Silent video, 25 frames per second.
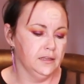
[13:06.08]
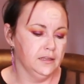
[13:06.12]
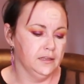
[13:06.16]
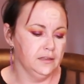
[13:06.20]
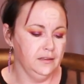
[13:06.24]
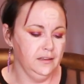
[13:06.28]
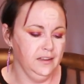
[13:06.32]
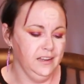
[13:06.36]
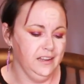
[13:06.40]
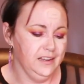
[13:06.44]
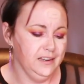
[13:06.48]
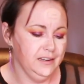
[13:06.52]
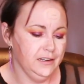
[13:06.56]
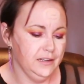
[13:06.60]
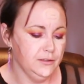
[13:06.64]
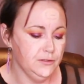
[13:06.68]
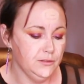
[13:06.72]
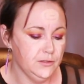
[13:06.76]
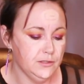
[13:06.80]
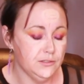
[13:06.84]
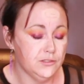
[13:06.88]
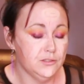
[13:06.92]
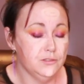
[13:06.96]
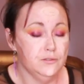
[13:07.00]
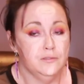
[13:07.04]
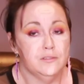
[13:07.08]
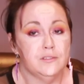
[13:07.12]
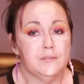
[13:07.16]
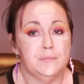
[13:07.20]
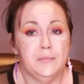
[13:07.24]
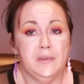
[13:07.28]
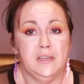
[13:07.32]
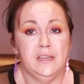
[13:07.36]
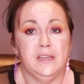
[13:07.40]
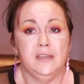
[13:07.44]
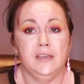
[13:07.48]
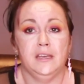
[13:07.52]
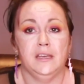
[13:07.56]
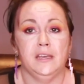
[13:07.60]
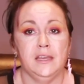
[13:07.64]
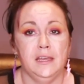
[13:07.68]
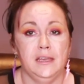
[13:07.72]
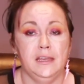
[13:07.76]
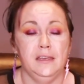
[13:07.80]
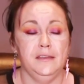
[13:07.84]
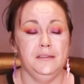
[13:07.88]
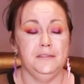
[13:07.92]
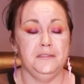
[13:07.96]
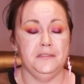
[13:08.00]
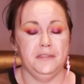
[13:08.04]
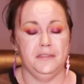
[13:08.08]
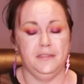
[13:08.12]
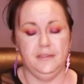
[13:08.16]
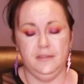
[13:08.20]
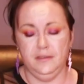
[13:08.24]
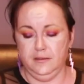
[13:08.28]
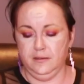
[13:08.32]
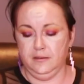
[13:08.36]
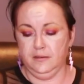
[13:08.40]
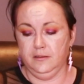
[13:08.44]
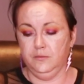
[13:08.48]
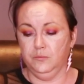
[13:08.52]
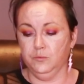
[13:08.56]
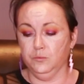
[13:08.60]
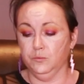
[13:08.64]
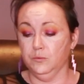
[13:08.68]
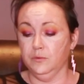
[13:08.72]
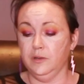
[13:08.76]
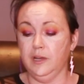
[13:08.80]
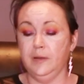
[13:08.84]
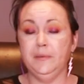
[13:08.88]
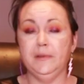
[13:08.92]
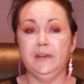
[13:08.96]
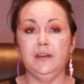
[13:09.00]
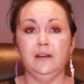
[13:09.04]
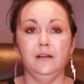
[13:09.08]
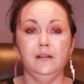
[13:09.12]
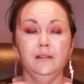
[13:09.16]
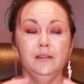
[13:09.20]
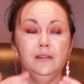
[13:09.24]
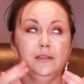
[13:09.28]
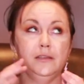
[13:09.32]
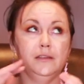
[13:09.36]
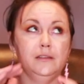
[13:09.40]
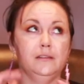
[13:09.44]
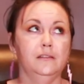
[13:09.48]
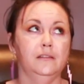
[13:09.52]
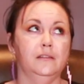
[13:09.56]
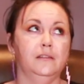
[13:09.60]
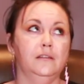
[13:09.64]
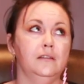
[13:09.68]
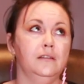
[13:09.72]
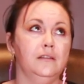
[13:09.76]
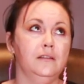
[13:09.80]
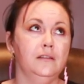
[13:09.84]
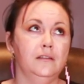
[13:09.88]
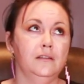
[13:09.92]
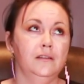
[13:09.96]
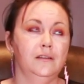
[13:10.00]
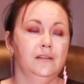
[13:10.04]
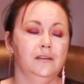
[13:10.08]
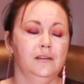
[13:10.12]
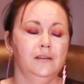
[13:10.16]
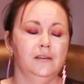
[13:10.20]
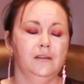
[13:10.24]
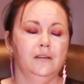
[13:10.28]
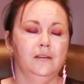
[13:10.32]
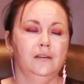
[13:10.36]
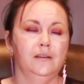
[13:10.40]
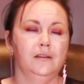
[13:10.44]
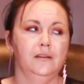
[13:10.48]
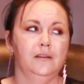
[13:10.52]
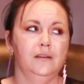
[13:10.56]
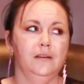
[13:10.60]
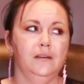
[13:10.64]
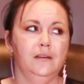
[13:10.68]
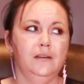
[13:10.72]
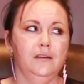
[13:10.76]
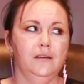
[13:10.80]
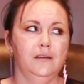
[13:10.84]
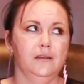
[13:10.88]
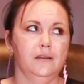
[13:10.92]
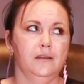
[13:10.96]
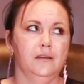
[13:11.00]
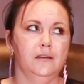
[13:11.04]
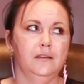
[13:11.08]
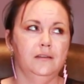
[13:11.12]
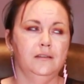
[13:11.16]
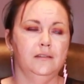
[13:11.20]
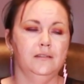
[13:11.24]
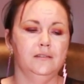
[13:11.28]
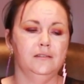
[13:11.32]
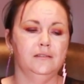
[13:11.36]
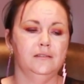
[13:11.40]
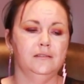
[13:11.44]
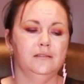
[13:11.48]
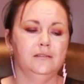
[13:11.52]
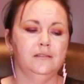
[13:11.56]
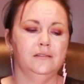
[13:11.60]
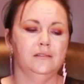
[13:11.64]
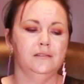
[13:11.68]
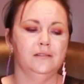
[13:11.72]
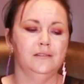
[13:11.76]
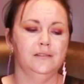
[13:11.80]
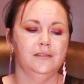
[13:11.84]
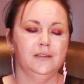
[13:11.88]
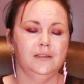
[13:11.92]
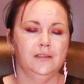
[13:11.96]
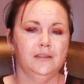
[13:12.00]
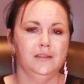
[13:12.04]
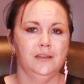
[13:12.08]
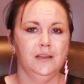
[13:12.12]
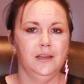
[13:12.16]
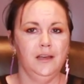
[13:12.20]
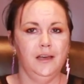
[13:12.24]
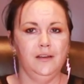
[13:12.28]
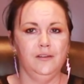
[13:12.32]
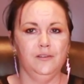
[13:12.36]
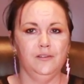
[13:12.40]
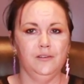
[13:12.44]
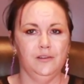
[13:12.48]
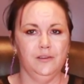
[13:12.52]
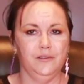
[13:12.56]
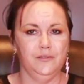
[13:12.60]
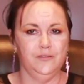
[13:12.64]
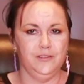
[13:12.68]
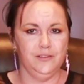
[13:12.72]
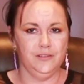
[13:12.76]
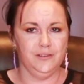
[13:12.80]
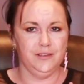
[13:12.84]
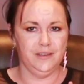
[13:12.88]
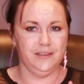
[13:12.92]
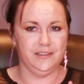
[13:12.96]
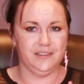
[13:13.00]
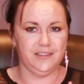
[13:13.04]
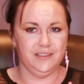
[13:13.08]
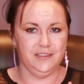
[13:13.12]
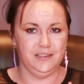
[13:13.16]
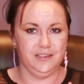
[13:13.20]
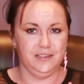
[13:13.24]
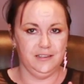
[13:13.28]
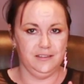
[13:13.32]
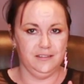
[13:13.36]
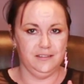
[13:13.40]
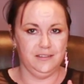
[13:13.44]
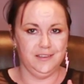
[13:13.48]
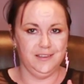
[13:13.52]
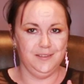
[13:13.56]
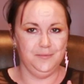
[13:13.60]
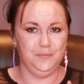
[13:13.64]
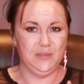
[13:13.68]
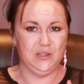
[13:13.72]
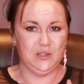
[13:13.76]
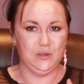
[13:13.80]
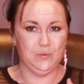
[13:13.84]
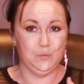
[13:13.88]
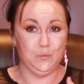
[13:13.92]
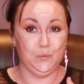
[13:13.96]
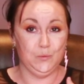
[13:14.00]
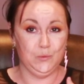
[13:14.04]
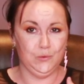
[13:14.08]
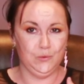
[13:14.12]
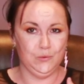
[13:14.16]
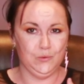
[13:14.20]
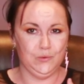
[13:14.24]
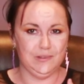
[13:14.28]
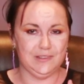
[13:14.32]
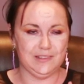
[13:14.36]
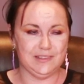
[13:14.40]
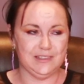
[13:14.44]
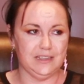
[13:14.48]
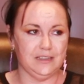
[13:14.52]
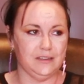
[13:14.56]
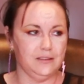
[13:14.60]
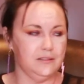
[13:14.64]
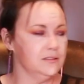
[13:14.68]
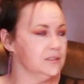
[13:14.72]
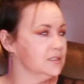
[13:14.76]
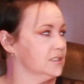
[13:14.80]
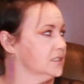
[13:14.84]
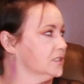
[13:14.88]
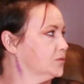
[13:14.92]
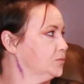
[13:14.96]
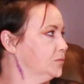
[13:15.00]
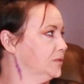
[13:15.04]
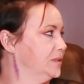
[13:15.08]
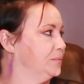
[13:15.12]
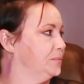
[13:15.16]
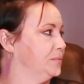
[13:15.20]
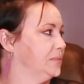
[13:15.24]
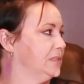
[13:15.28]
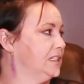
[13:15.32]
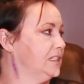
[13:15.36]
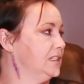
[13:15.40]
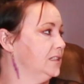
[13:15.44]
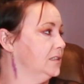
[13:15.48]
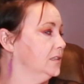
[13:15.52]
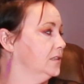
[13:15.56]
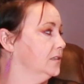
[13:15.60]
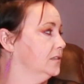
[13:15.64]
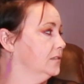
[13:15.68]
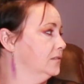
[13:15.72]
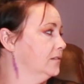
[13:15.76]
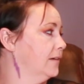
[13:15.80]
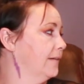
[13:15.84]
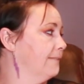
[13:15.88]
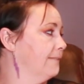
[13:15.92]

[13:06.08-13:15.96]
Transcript: And I just use my hands to rub it all in. Oh, I don't know if you guys can hear that, but a motorcycle just went by.